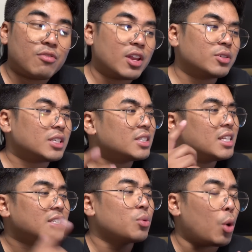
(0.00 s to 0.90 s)
videos, as
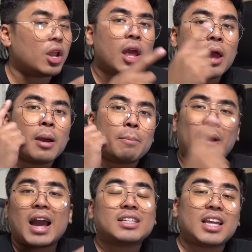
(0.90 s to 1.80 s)
this one
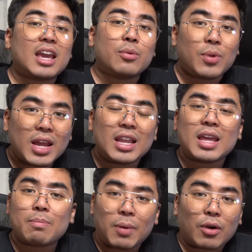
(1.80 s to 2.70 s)
packs a
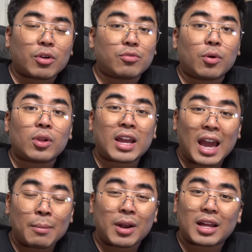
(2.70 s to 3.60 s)
really powerful
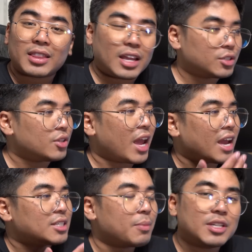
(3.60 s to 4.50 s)
camera thanks to the
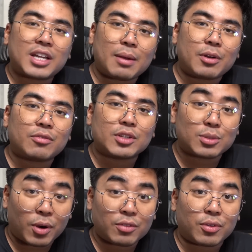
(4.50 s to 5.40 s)
X-Mage camera of the
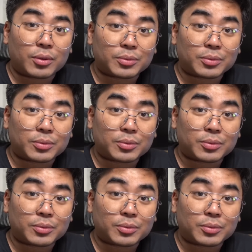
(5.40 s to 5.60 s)
smartphone.